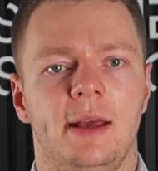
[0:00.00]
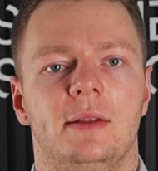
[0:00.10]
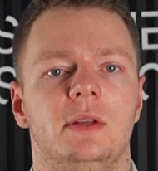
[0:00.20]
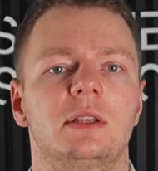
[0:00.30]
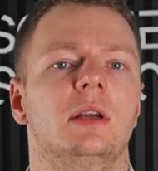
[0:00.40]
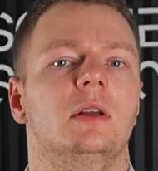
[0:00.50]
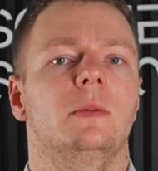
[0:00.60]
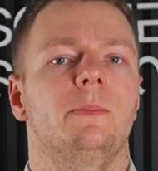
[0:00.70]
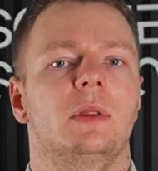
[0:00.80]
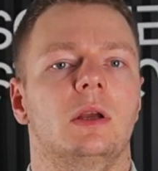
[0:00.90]
This
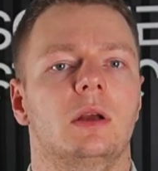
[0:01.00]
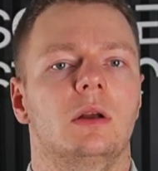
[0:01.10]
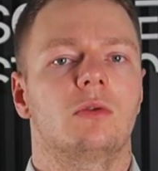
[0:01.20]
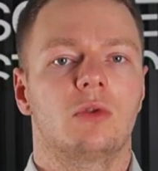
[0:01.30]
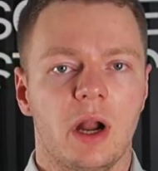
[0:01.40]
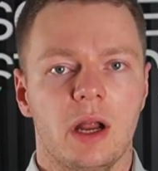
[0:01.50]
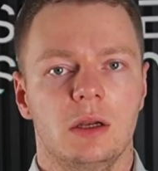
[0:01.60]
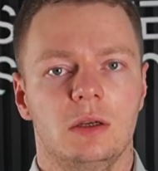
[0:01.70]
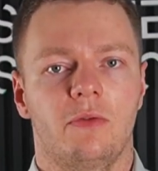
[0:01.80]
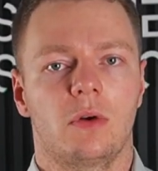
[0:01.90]
can
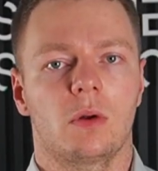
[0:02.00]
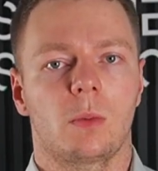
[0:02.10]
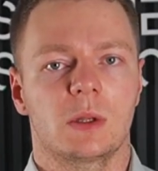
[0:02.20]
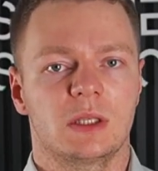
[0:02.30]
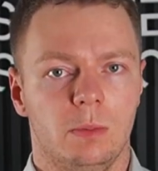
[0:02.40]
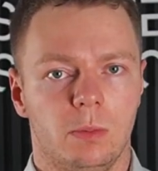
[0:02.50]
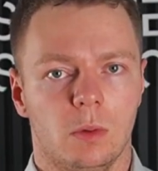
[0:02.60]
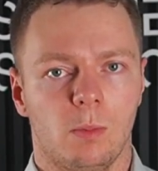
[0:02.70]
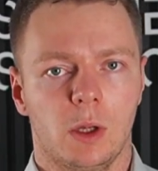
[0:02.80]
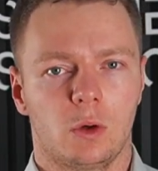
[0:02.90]
range from simple
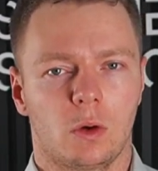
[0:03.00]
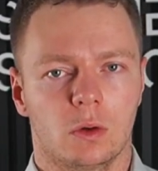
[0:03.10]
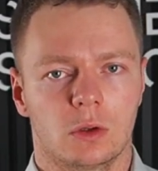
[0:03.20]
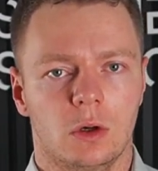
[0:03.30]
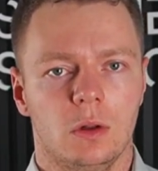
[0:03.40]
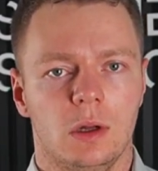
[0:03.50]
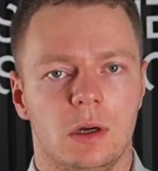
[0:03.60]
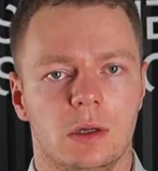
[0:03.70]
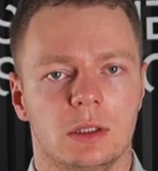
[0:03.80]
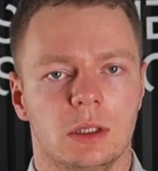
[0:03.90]

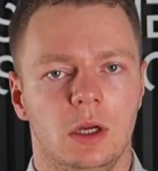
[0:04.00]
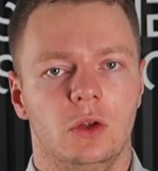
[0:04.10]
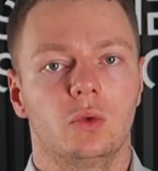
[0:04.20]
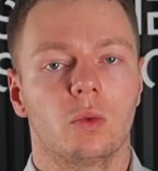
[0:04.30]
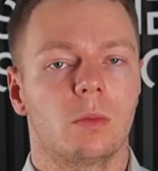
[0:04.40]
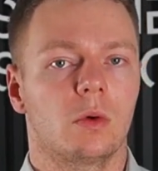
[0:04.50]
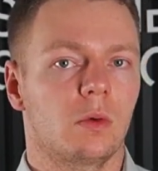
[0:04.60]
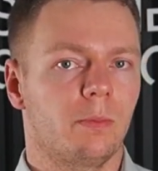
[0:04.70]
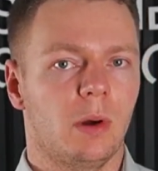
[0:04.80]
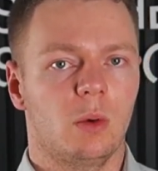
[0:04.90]
microcontrollers to
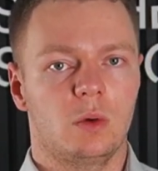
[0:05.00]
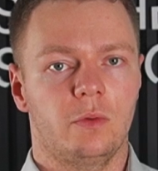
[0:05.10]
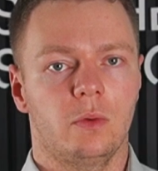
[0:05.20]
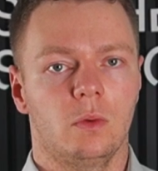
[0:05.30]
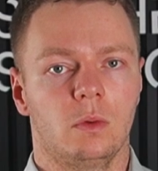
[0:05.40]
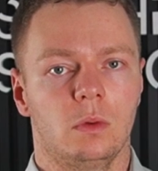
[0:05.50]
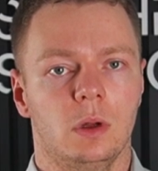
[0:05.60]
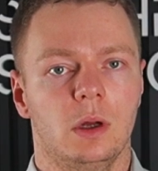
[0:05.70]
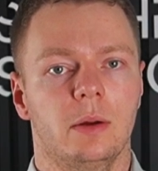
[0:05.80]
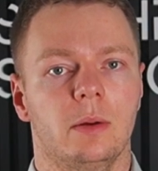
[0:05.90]
more
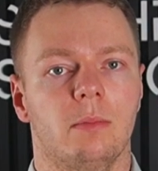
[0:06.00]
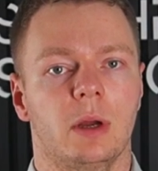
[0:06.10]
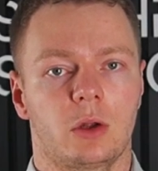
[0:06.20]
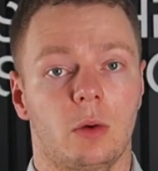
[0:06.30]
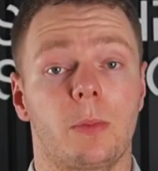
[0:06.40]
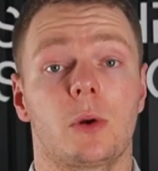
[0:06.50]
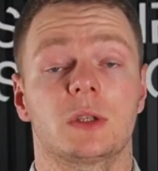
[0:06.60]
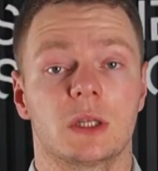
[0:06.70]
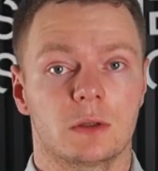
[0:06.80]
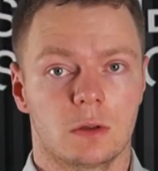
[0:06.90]
powerful
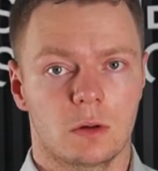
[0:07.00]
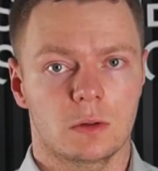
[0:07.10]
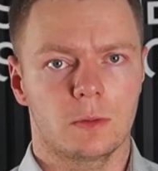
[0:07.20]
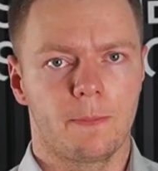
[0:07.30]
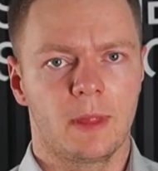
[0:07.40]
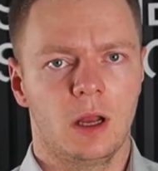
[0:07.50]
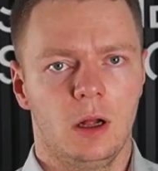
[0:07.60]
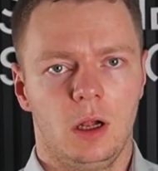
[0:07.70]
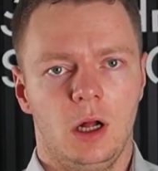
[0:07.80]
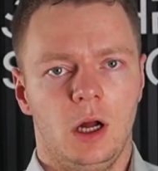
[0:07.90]
microprocessors.
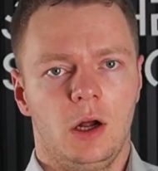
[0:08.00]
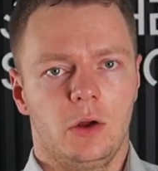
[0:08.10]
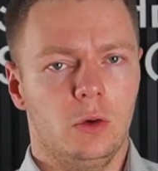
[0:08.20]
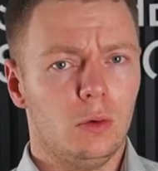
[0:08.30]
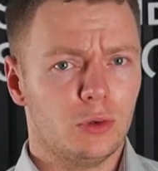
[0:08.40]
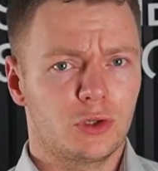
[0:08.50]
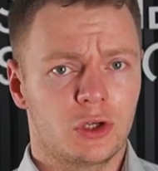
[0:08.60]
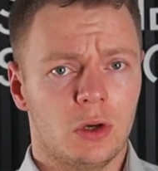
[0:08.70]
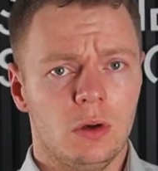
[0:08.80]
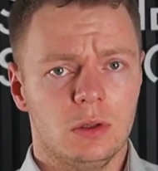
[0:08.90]
Your
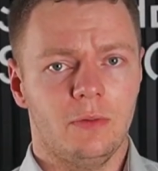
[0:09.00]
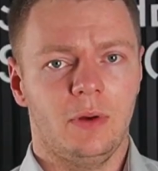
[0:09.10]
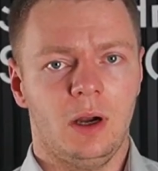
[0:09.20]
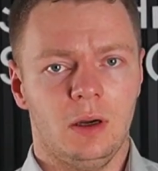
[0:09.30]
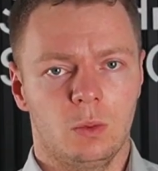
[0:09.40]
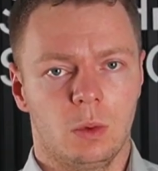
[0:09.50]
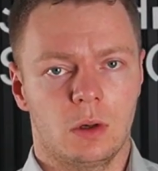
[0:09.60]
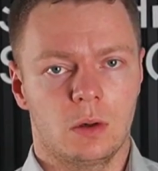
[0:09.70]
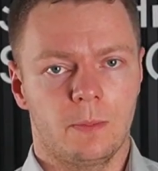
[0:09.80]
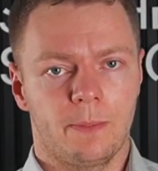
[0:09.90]
choice of
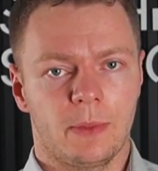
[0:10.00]
hardware